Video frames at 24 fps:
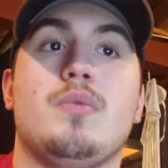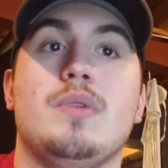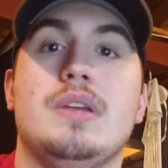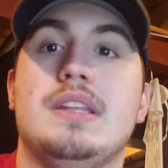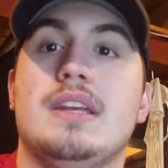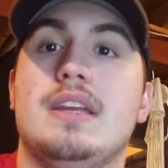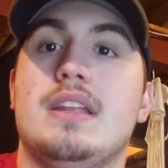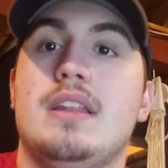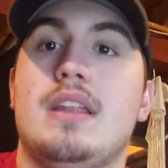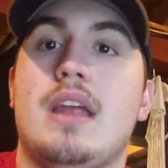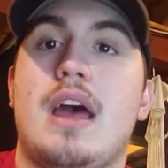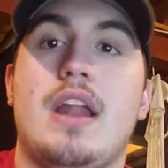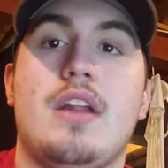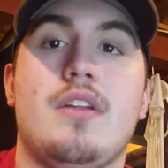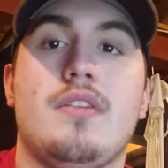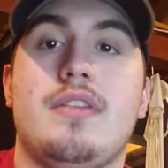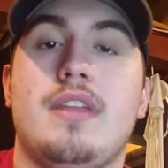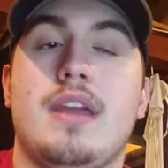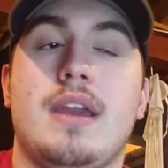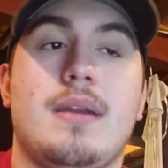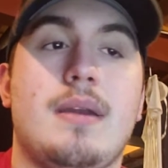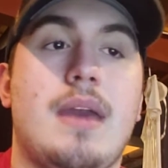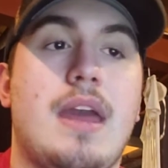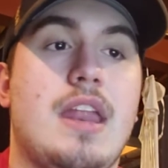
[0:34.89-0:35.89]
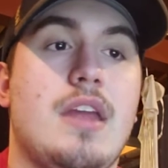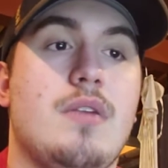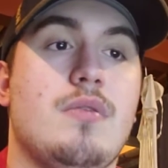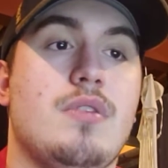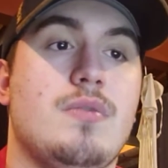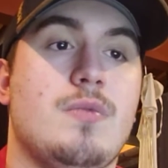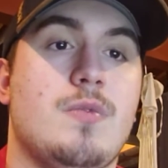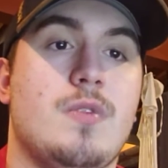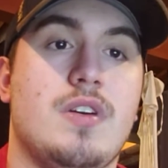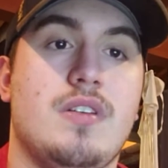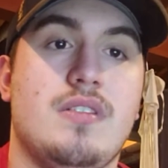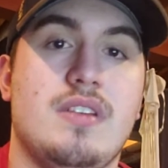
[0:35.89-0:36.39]
I don't think anyone
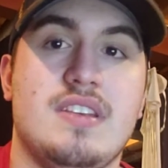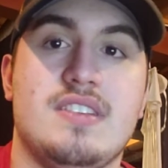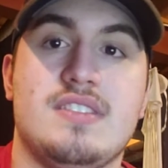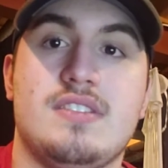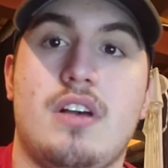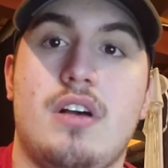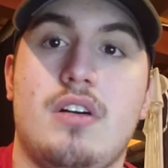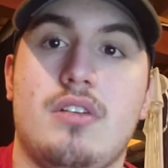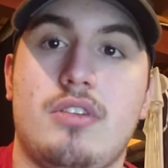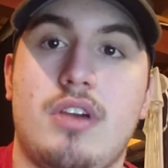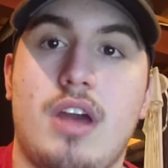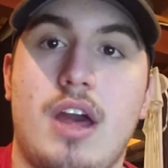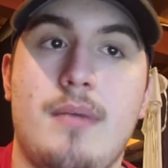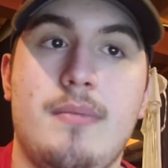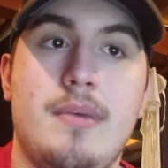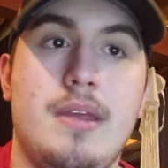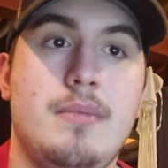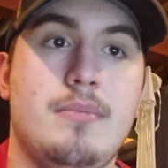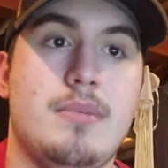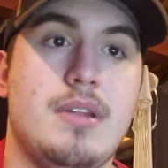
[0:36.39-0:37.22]
really saw coming,